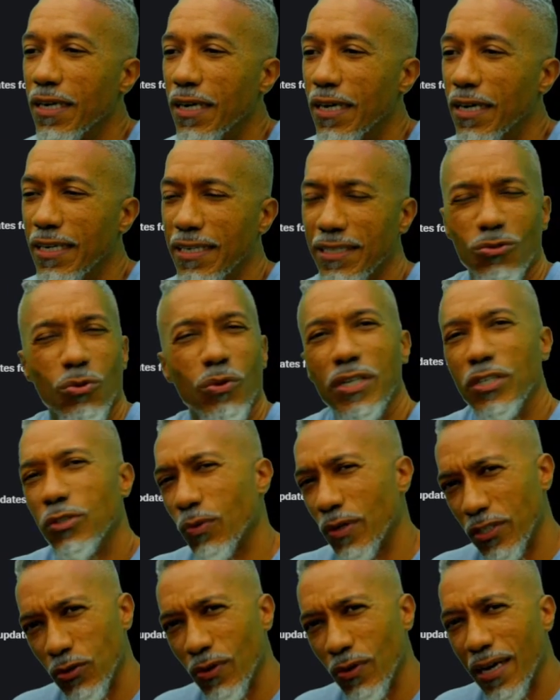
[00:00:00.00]
in
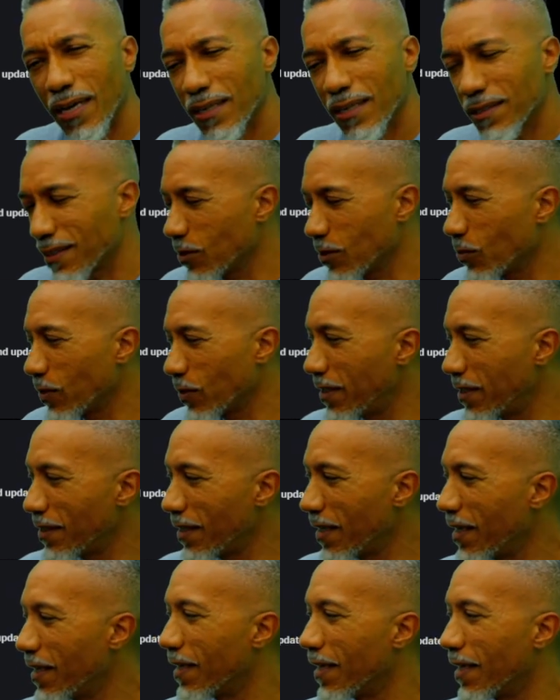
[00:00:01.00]
2022, I guess. That's what she
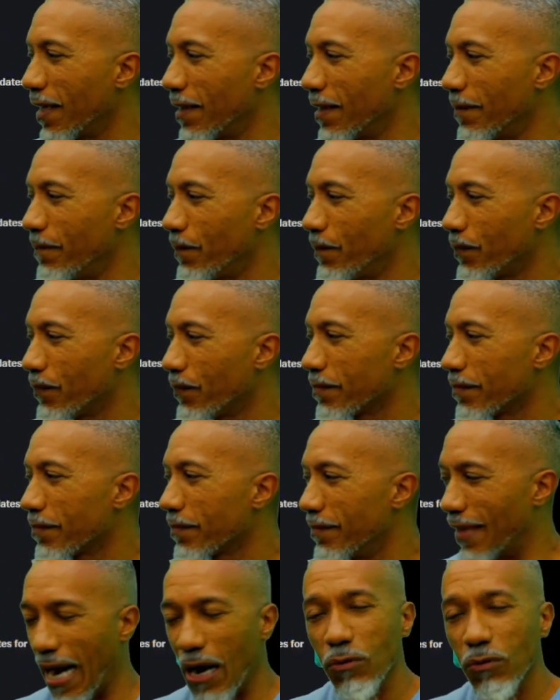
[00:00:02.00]
said. And then
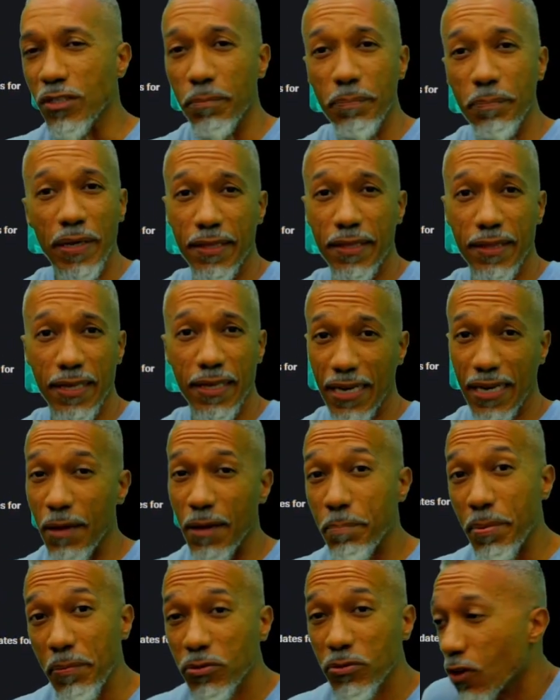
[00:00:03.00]
that was a big thing. And then
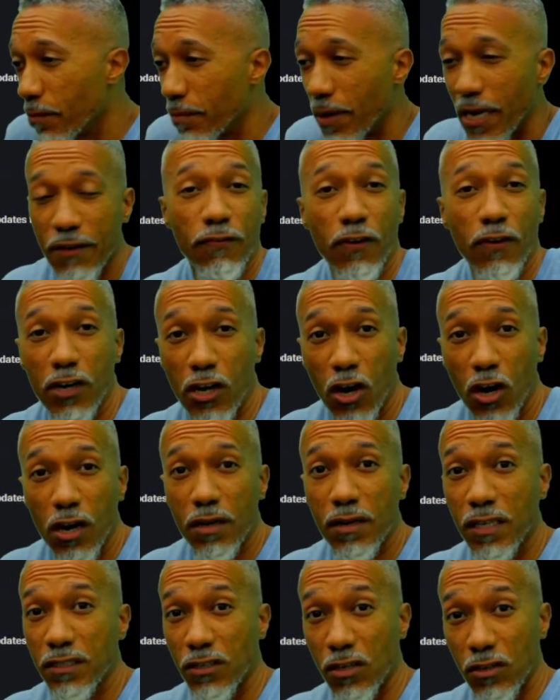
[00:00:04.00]
people started making fun of her
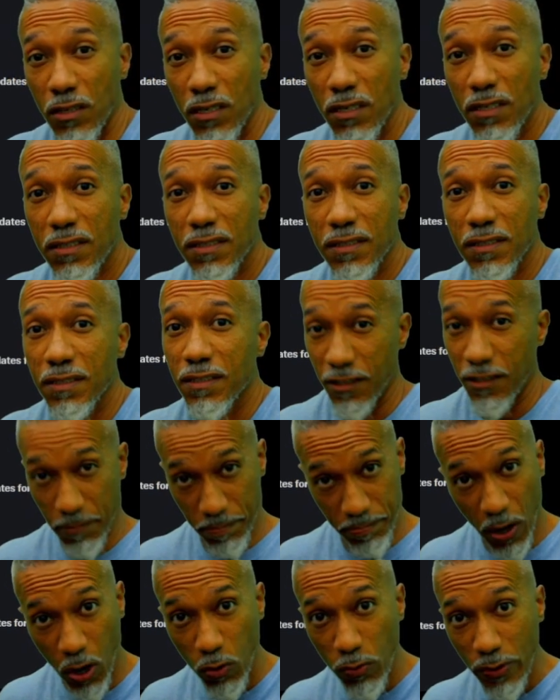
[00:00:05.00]
because of looks, the
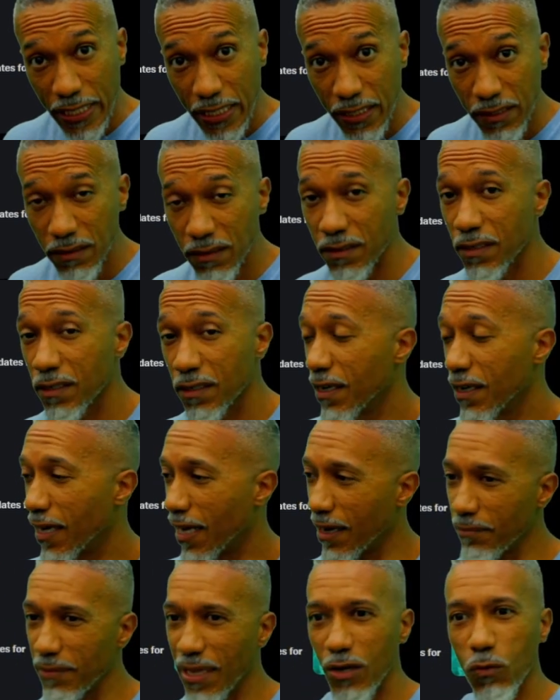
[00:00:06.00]
ponies.
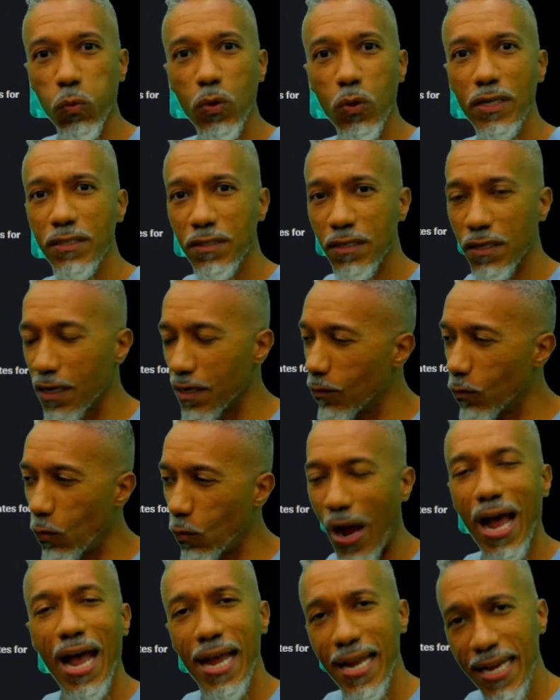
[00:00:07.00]
And I'm like,
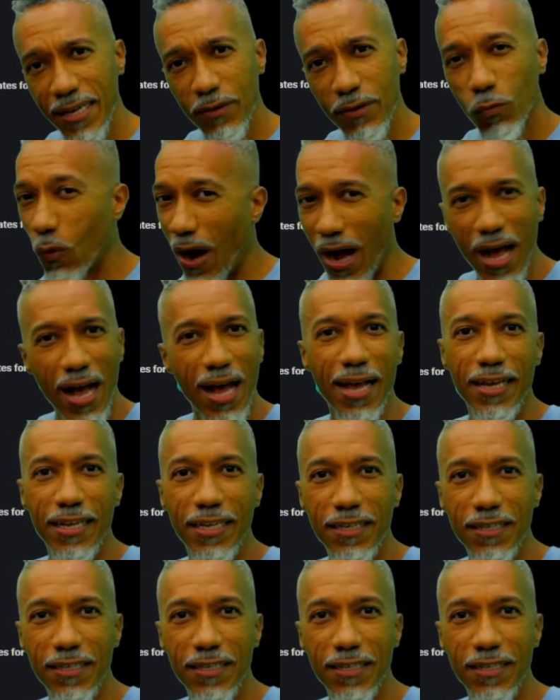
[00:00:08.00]
why?